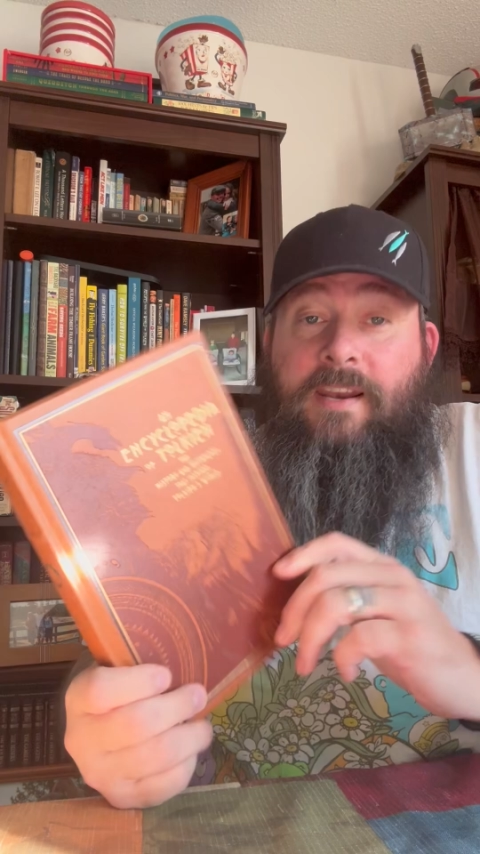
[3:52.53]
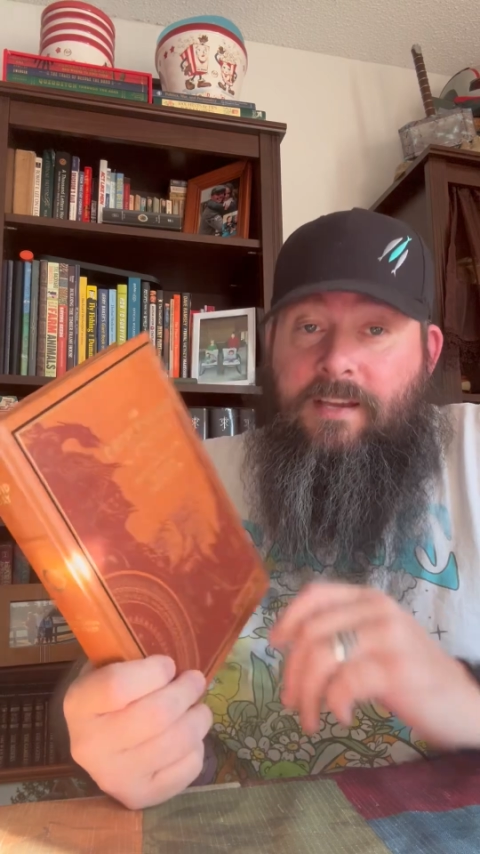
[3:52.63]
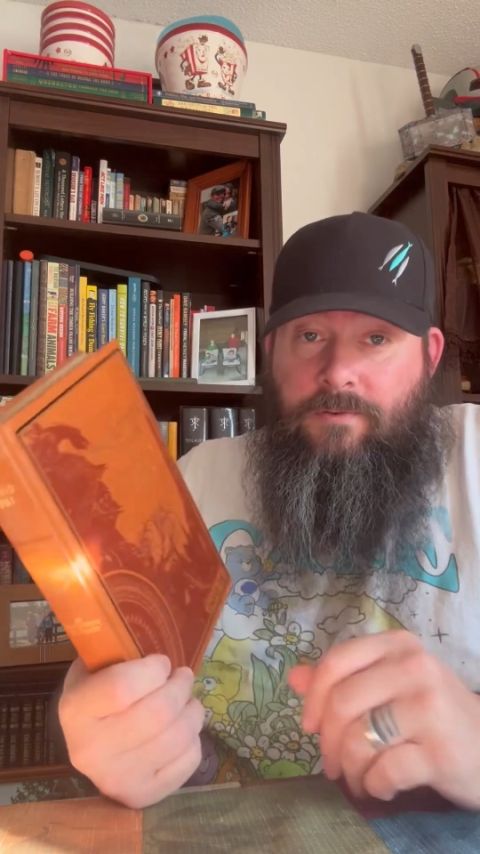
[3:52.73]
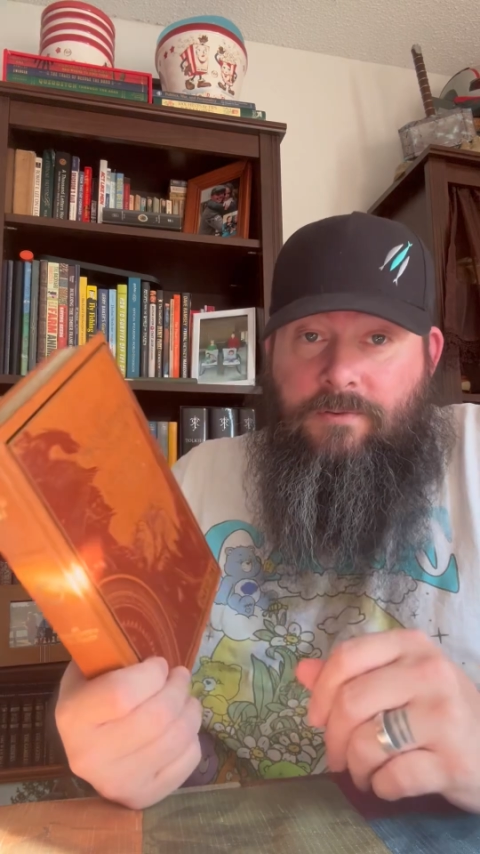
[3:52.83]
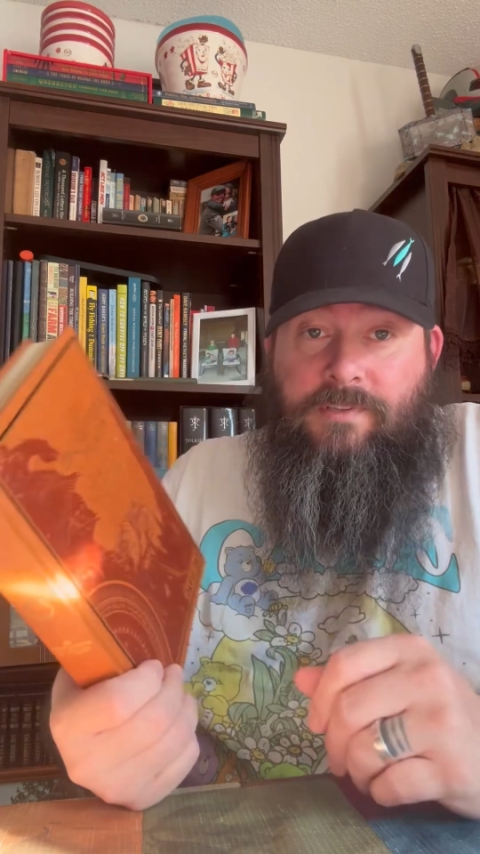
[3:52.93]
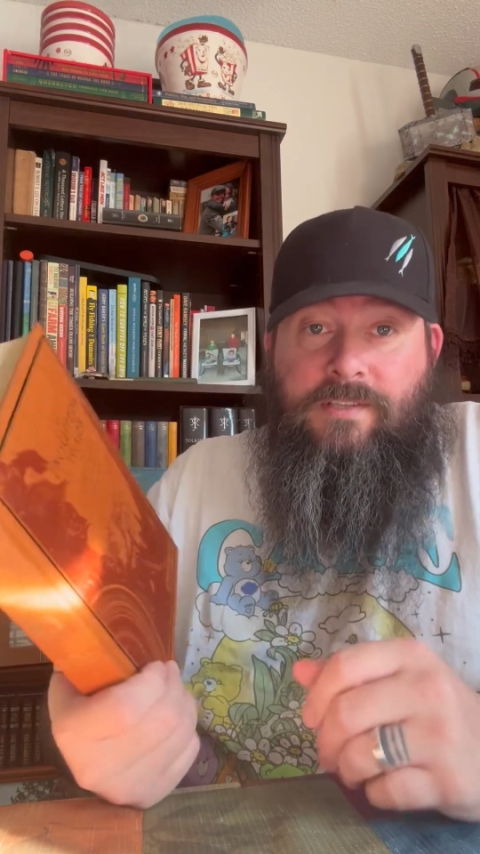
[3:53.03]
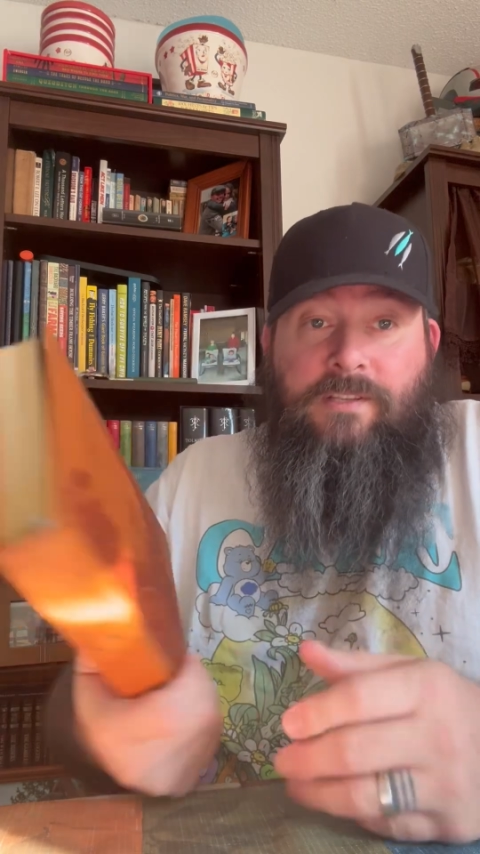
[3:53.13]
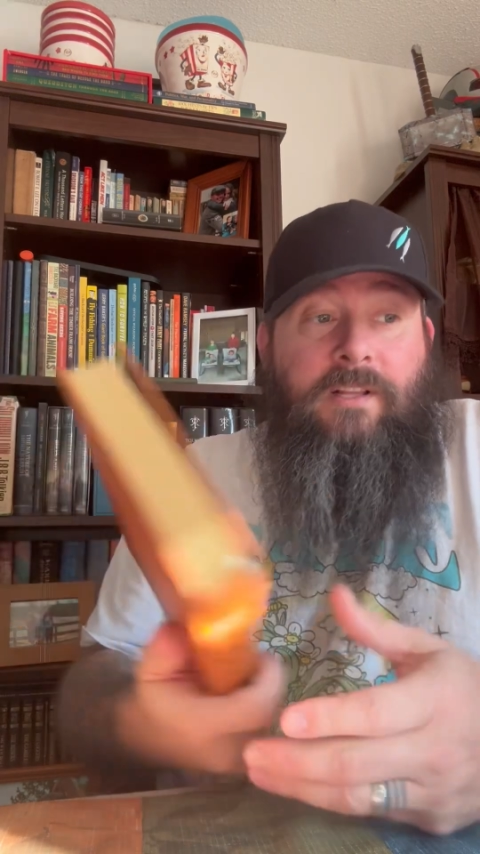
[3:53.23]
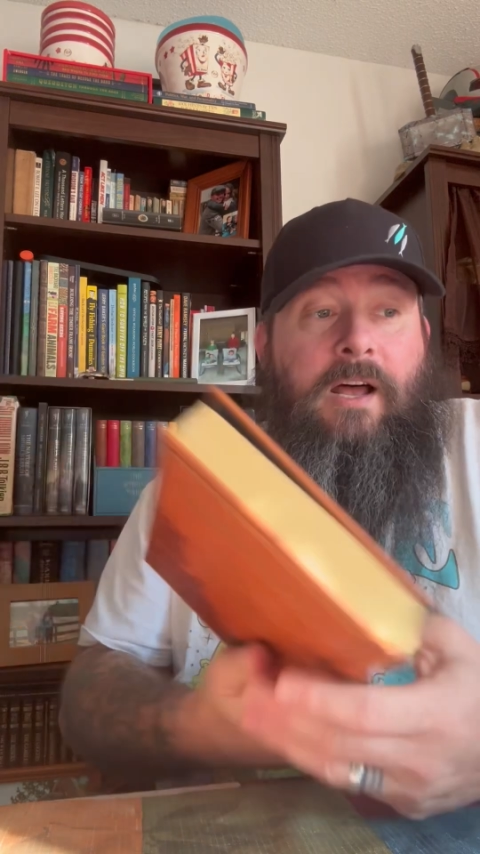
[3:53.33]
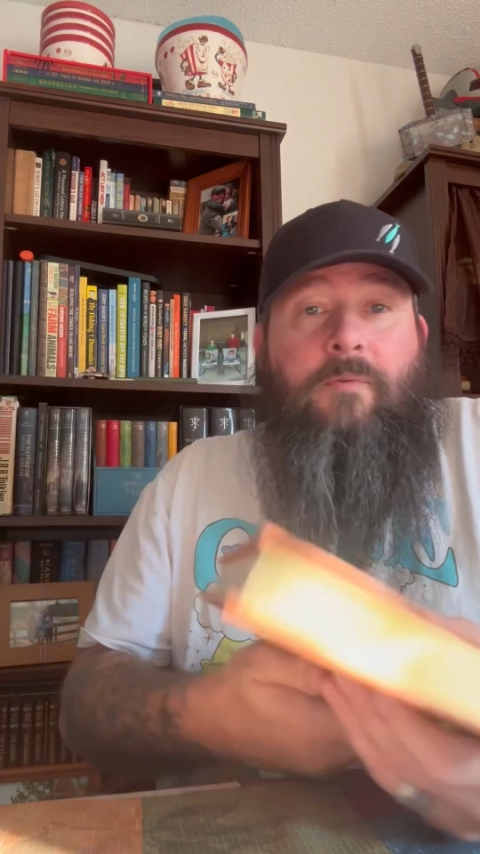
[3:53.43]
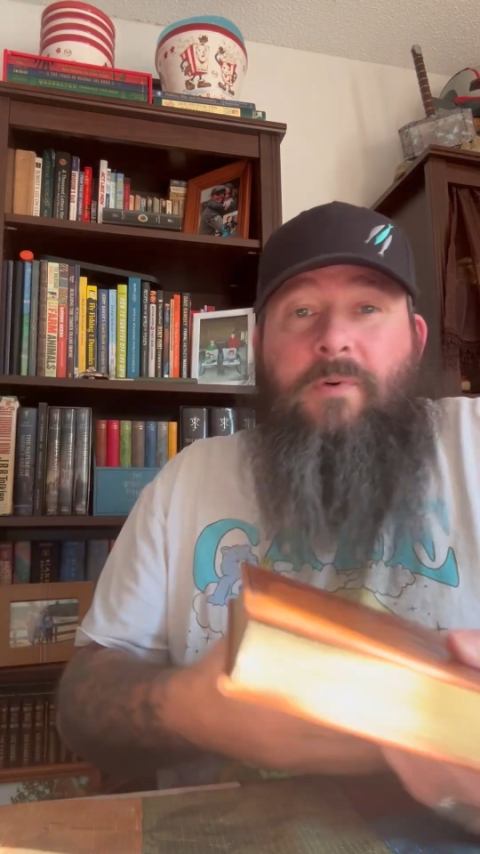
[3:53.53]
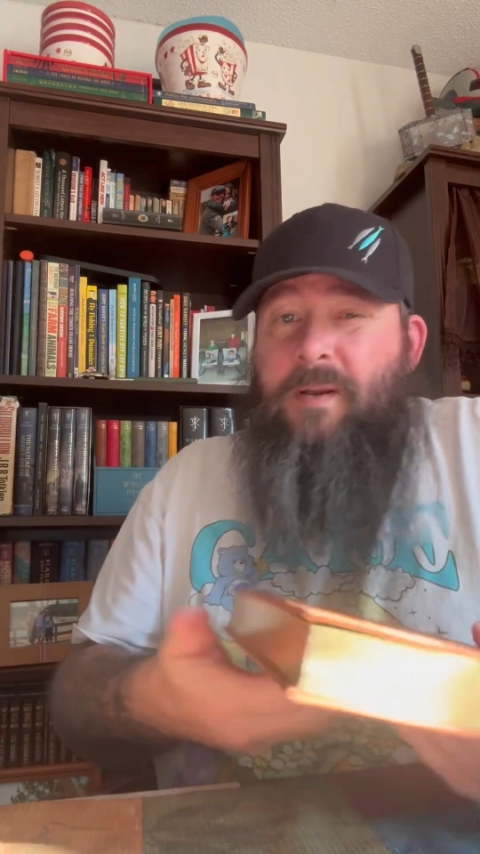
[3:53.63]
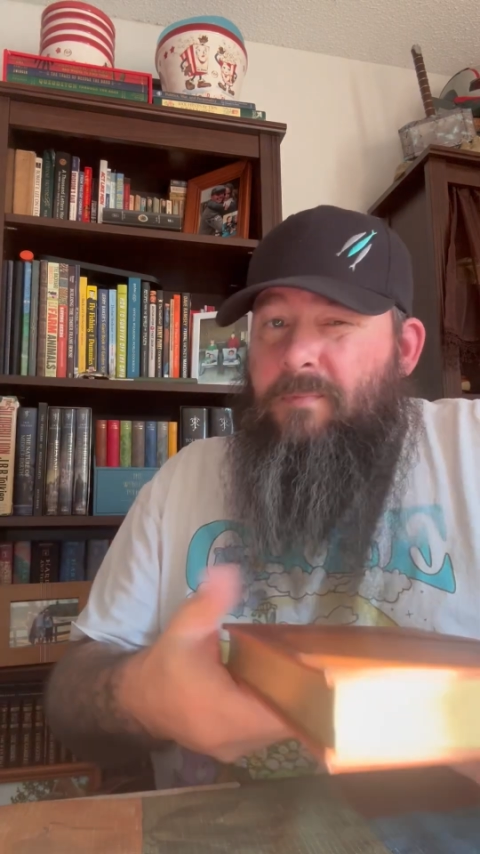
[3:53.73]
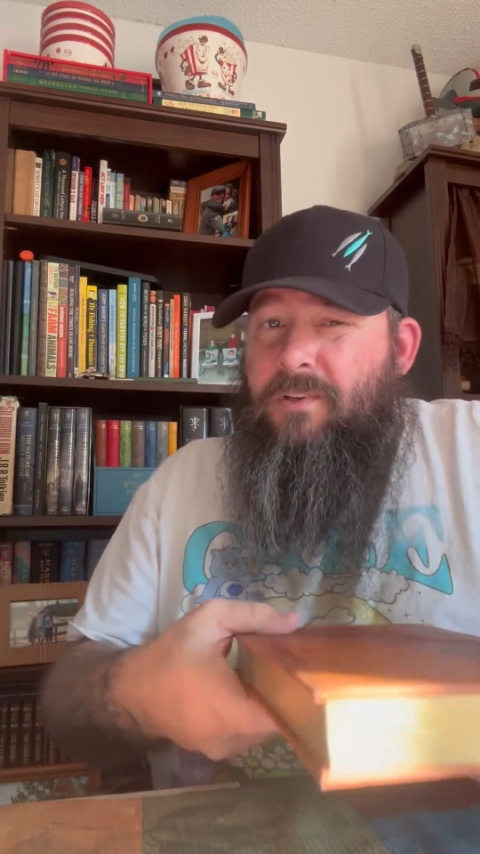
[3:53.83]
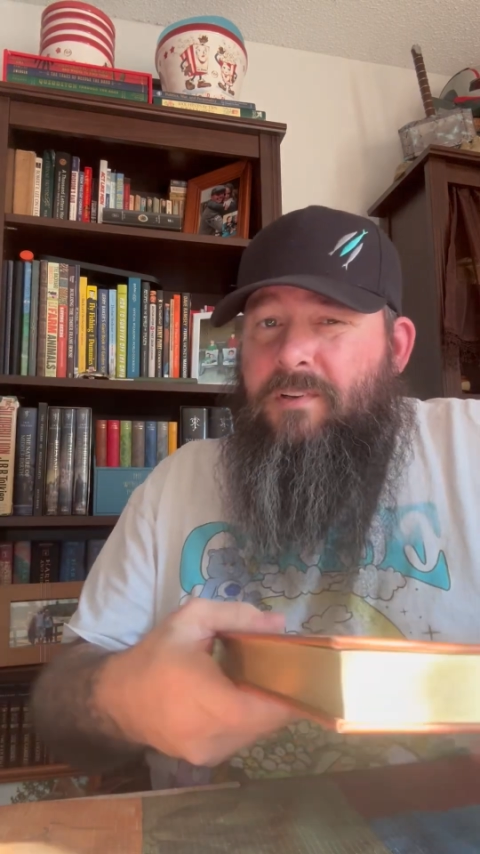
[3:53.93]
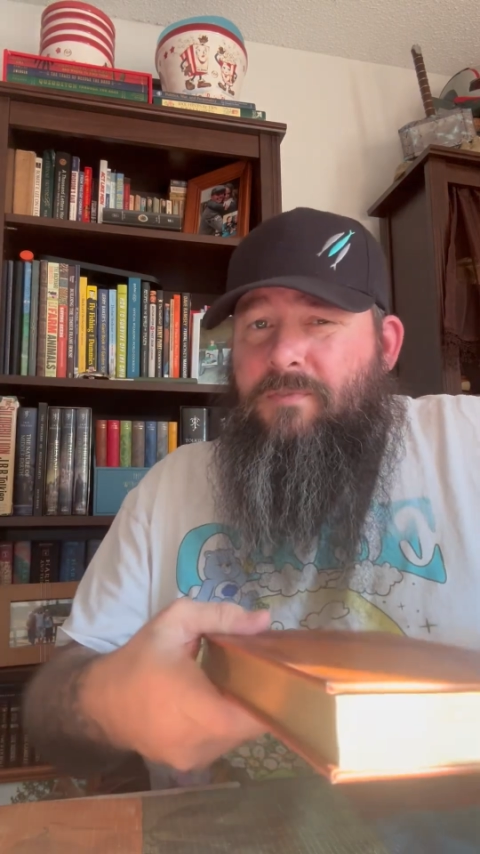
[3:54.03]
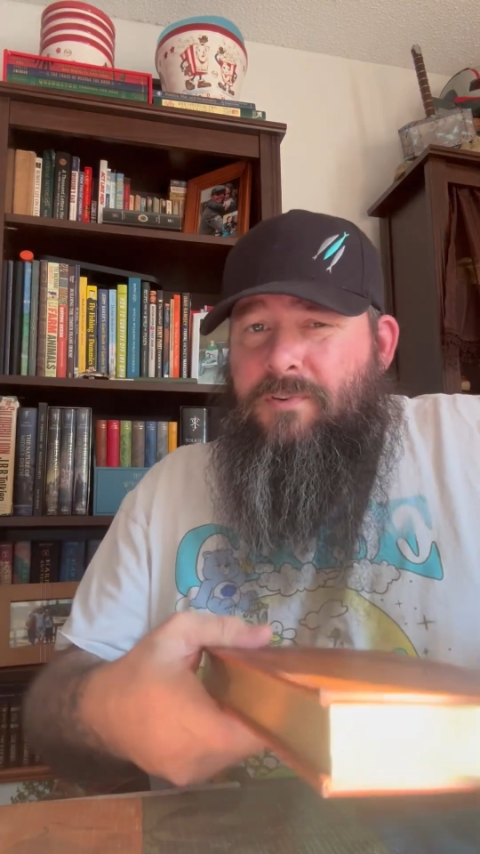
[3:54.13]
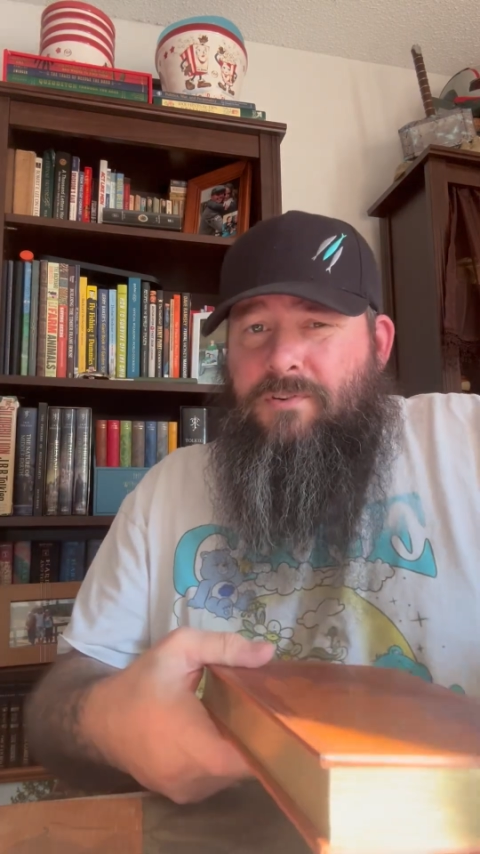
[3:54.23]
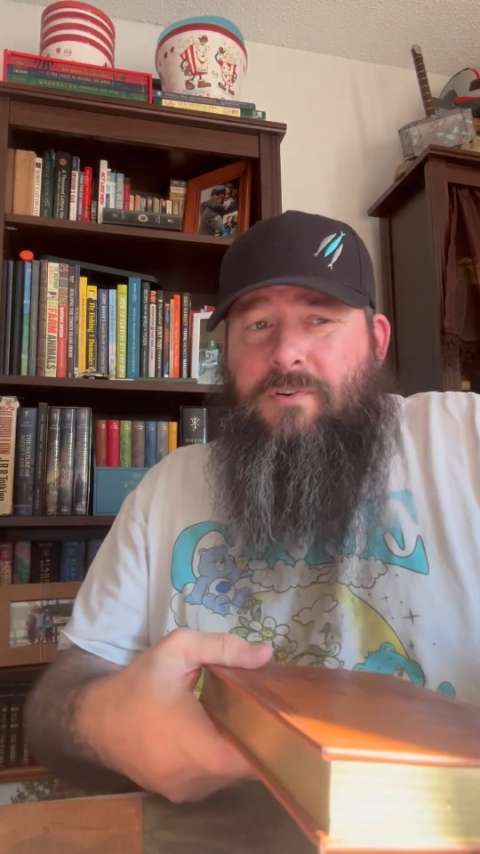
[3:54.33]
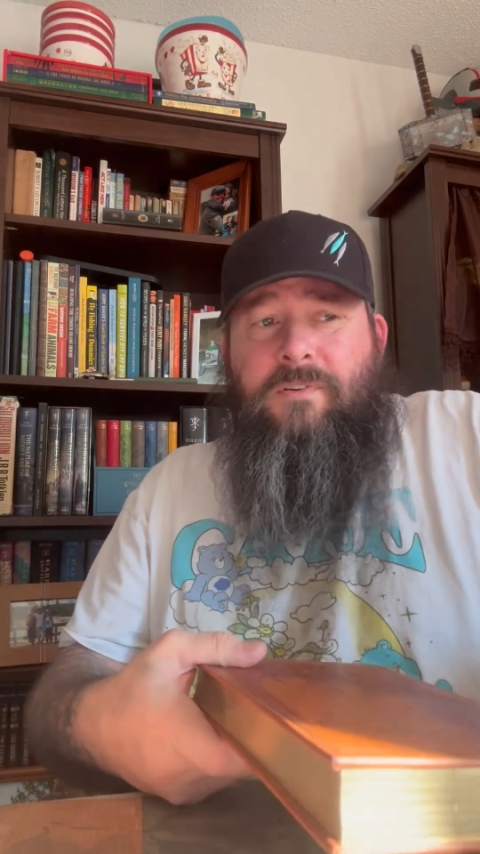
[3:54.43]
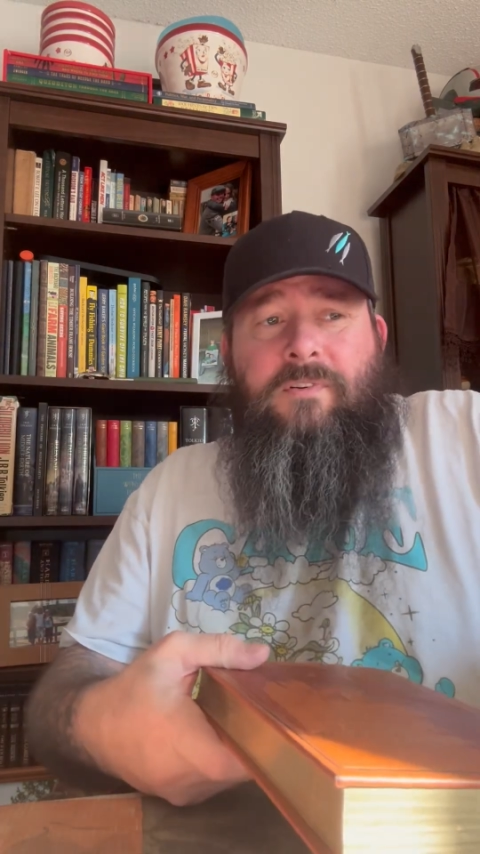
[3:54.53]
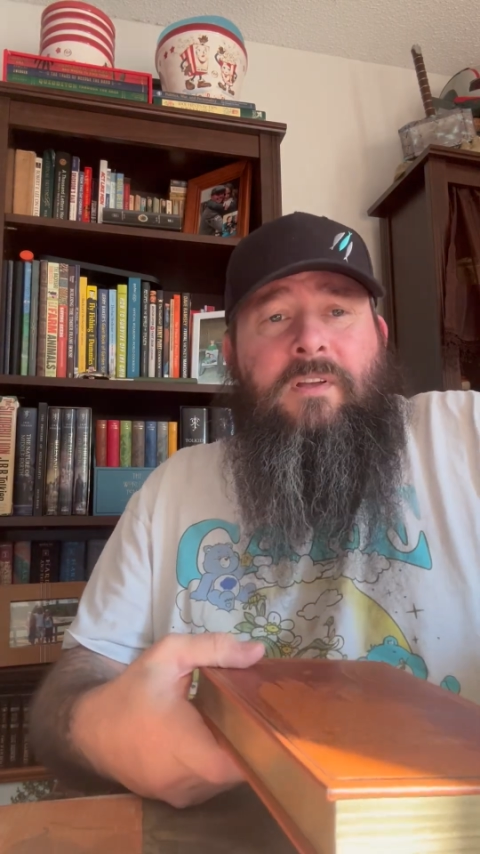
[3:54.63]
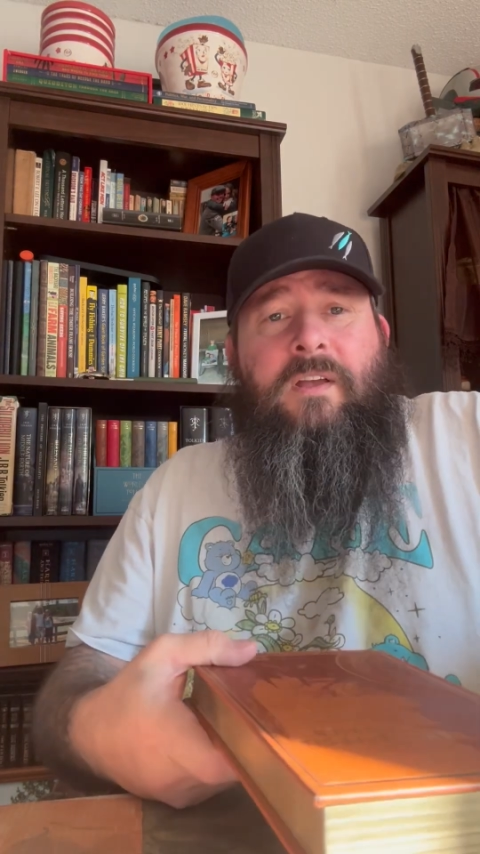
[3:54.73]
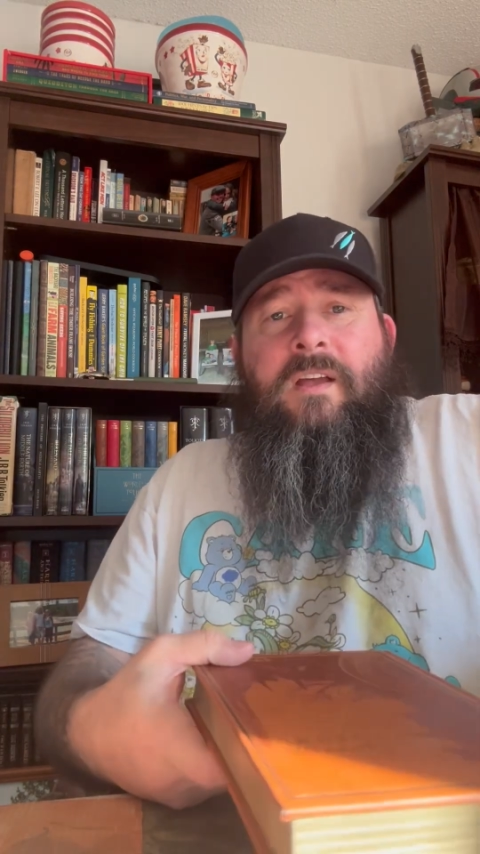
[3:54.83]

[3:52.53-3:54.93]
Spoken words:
I use this a lot when I'm looking for certain